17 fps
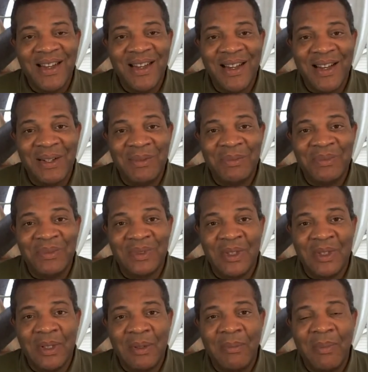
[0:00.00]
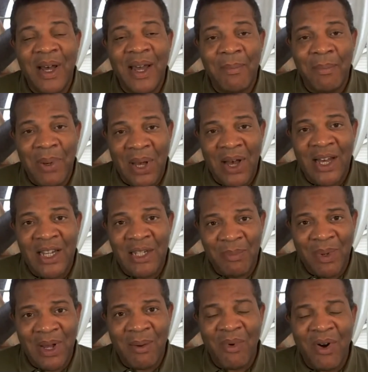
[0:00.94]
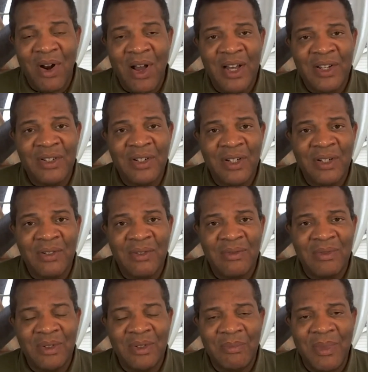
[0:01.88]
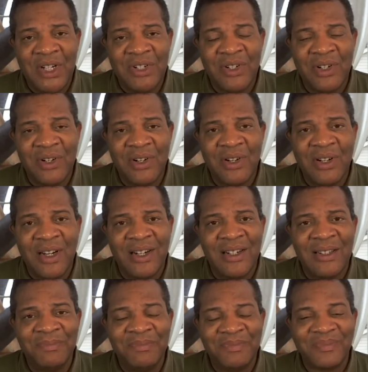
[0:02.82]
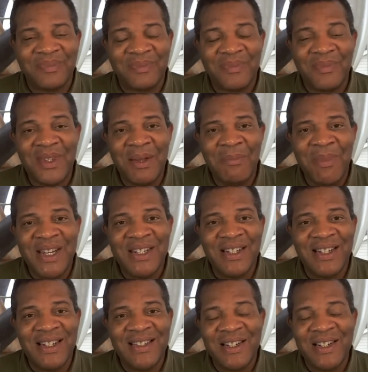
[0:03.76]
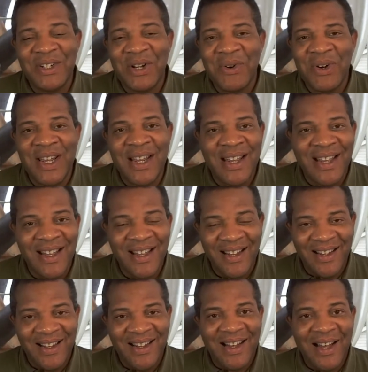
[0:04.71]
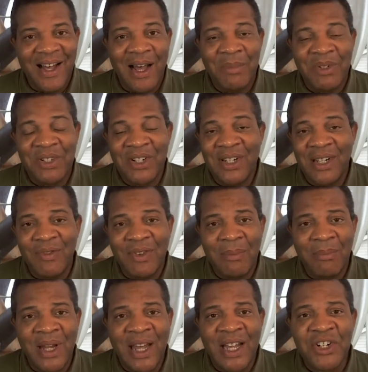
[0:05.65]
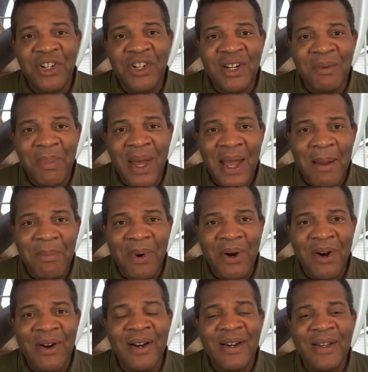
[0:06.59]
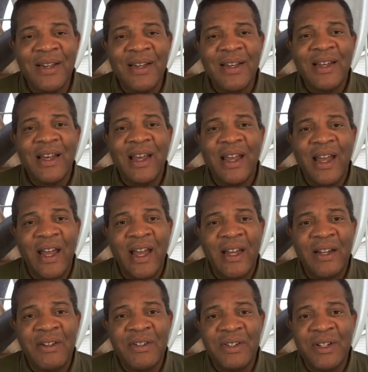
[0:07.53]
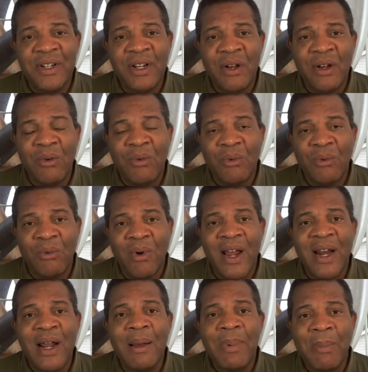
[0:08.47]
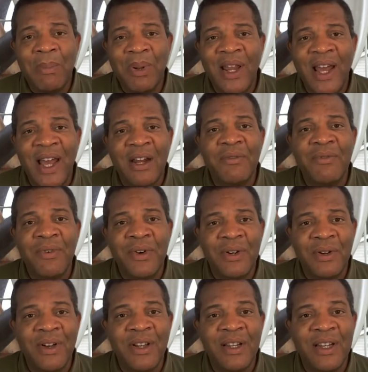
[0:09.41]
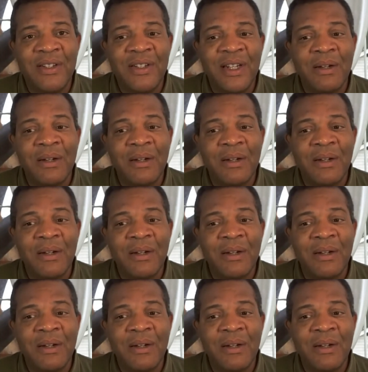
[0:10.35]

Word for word: Um, my boss, Bob Ross, who you mentioned earlier, basically said, Tony, I'm just going to give you a blank sheet of paper and you know write up a plan for doing this.